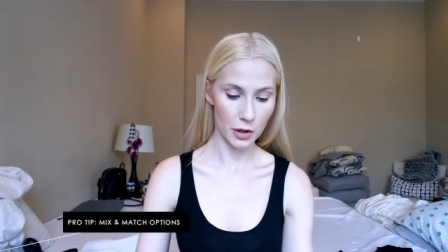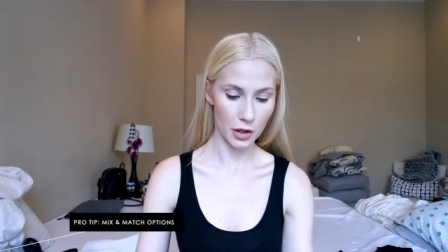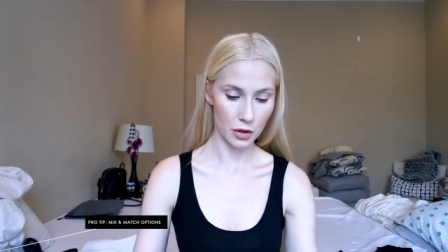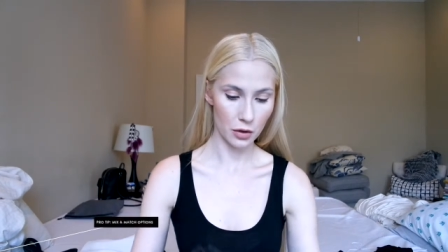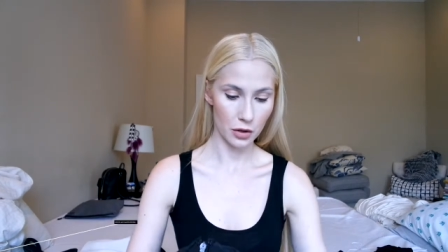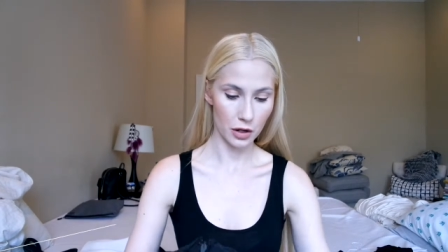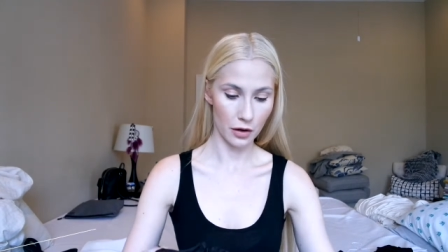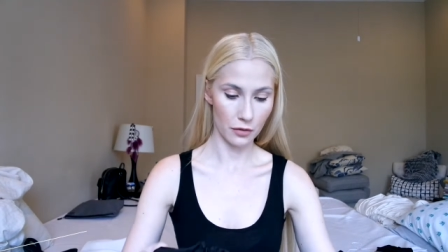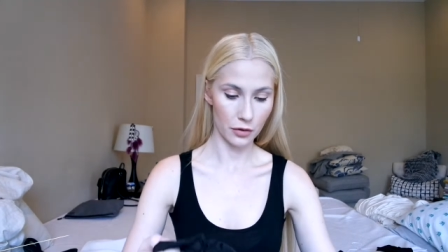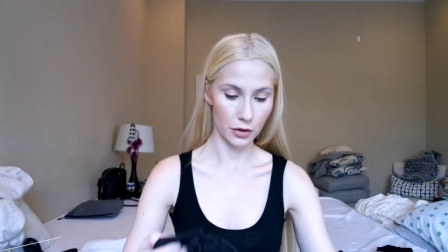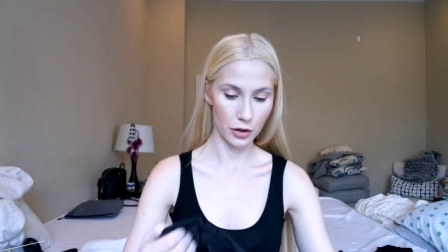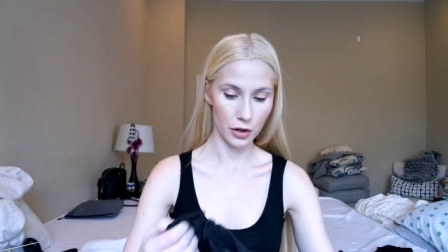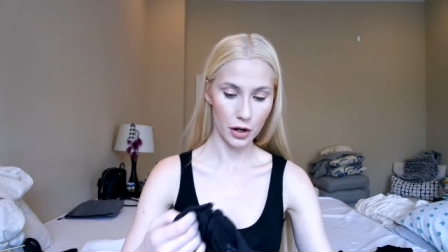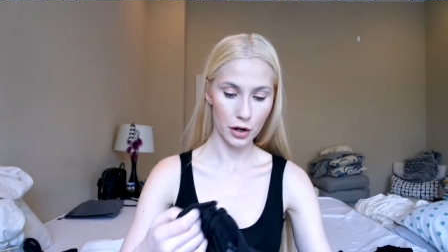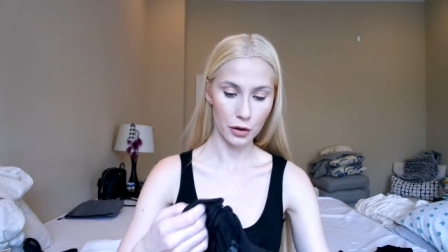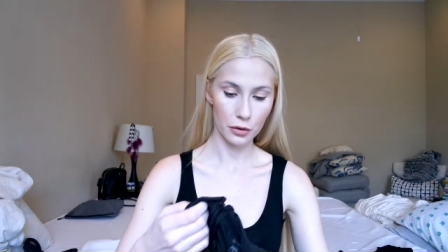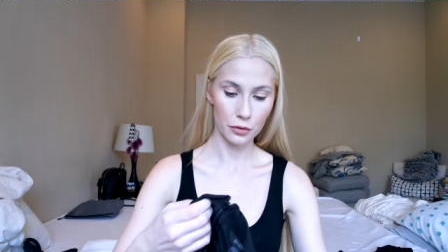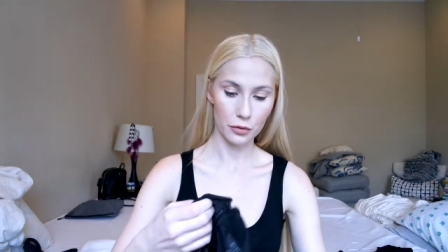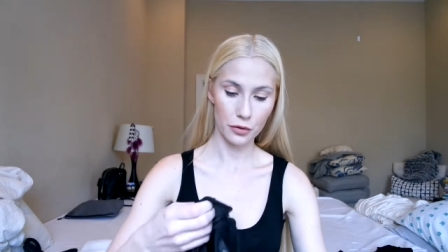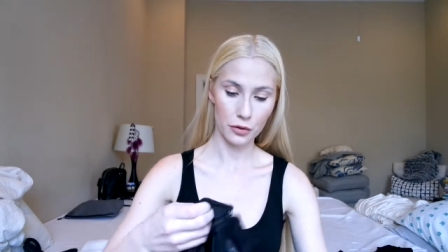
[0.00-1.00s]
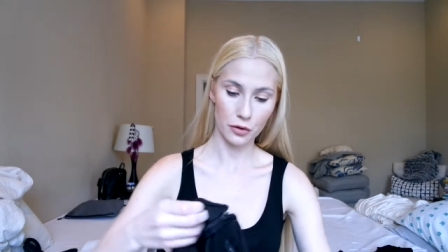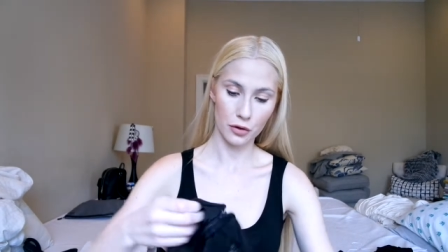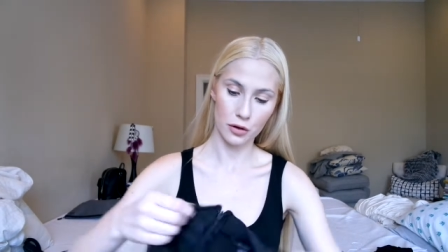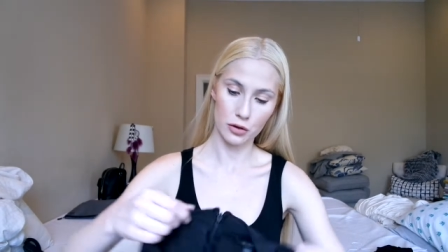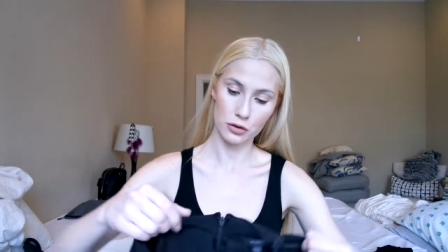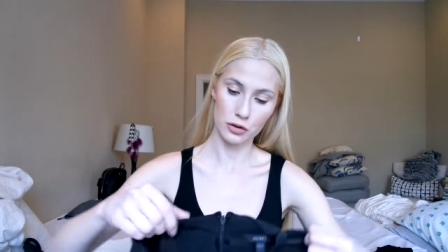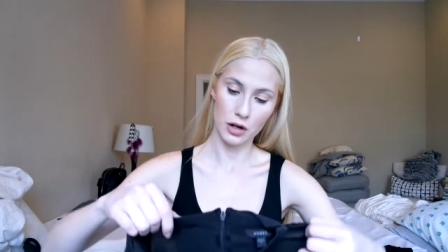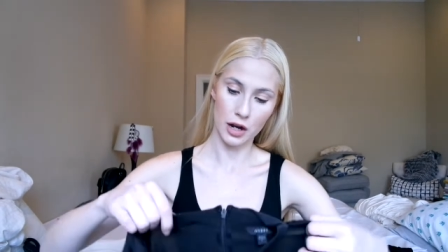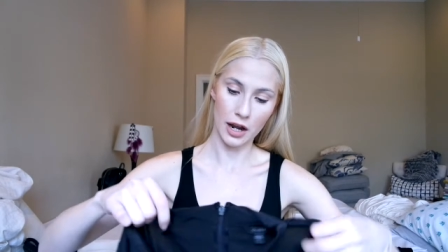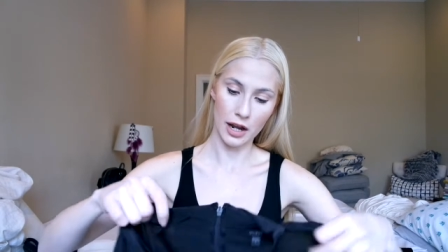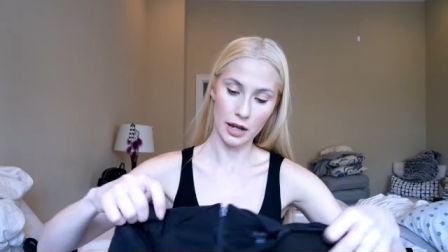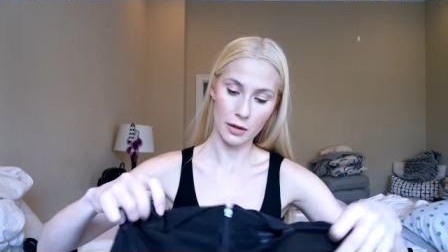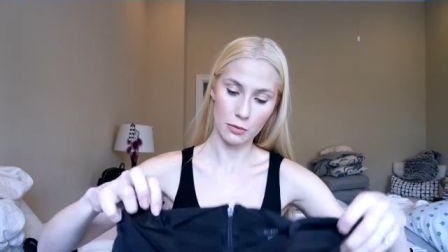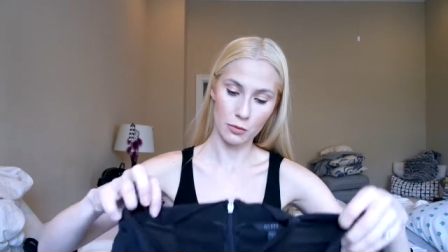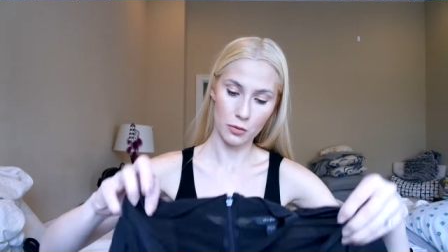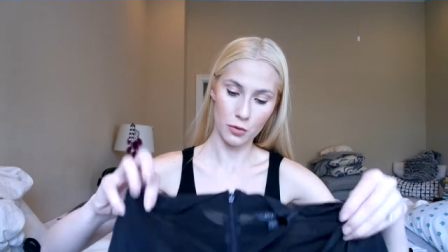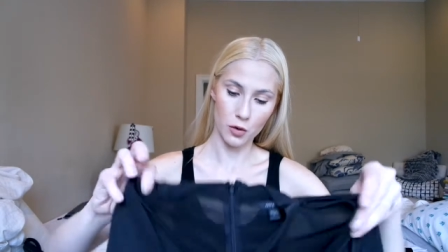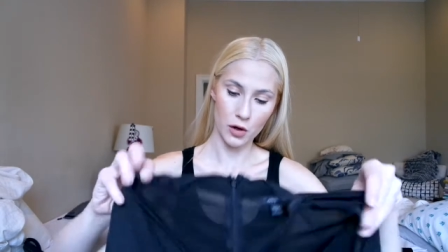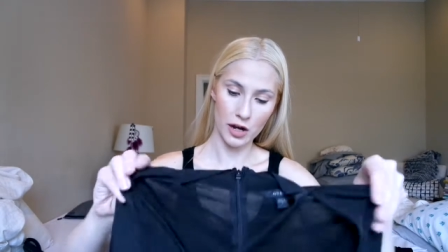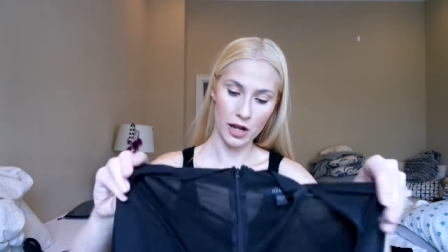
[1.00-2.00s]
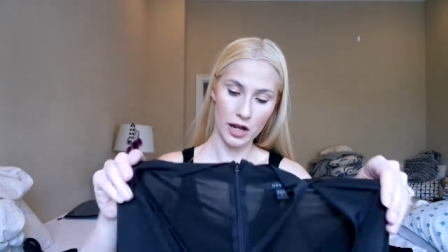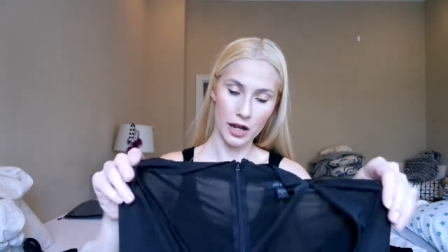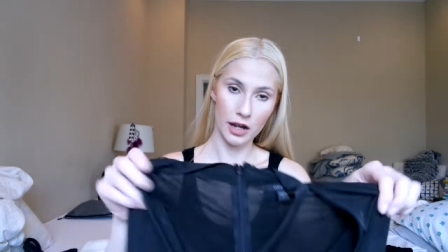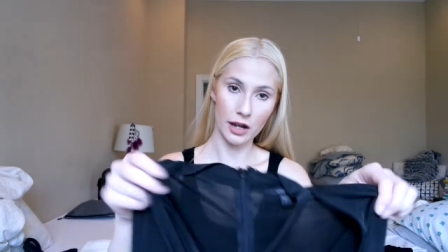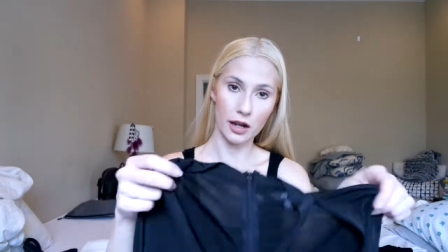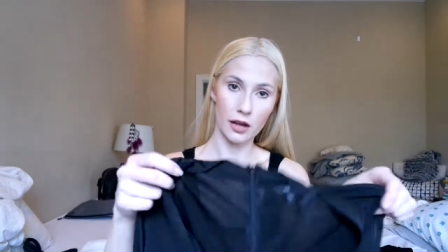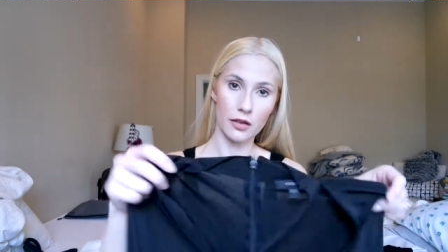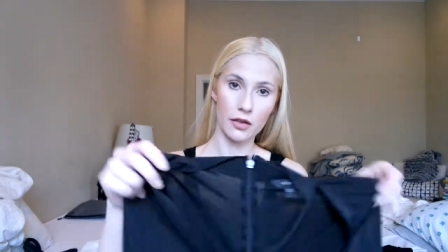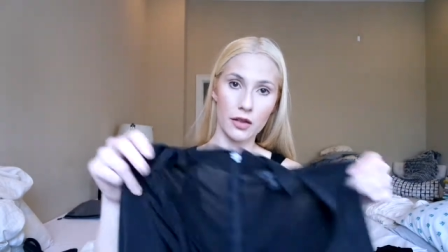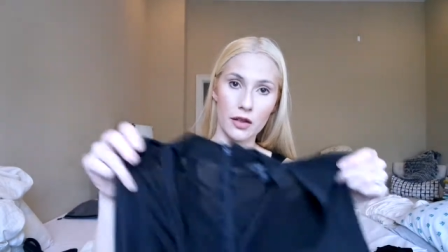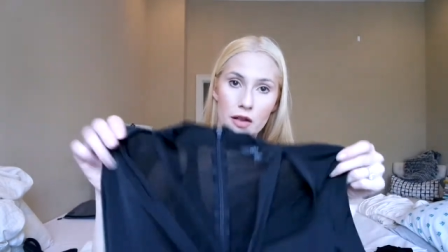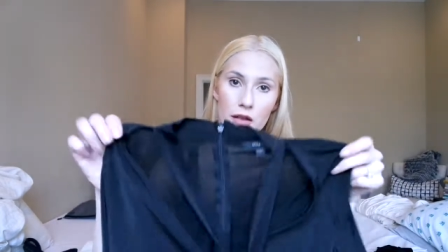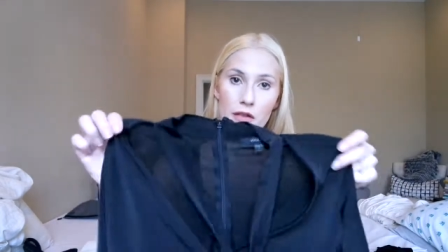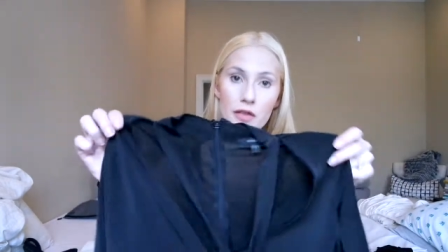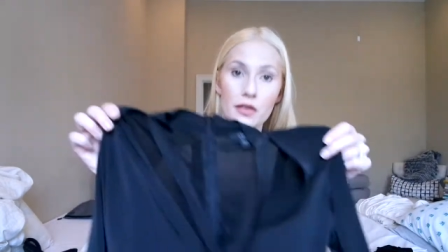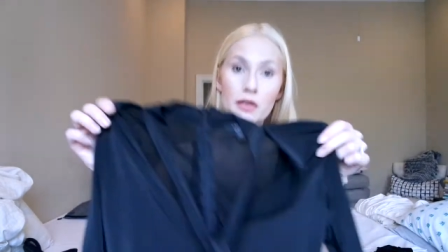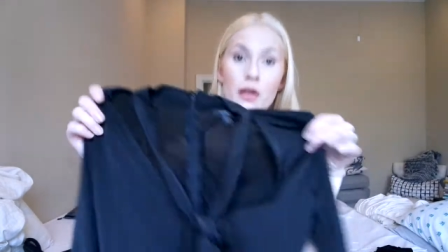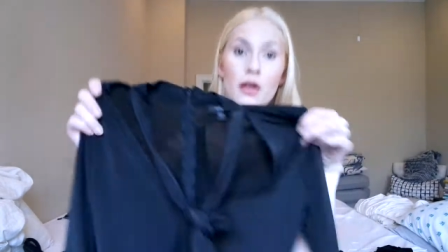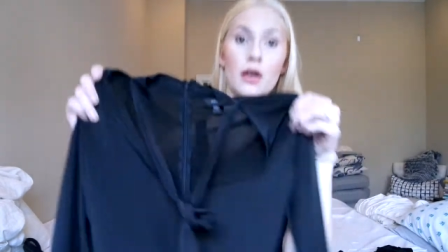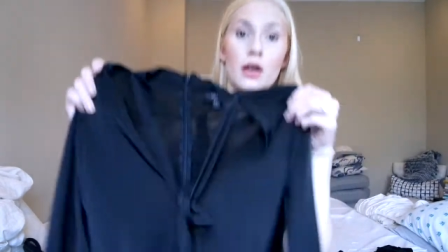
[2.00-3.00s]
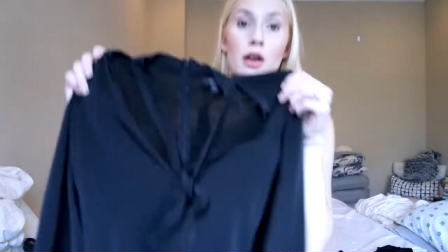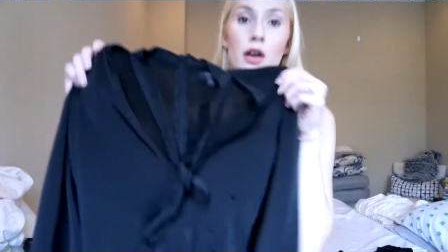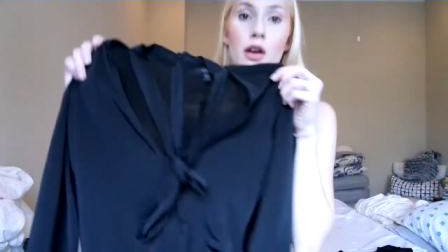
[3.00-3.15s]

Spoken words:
but you never know, so I am bringing this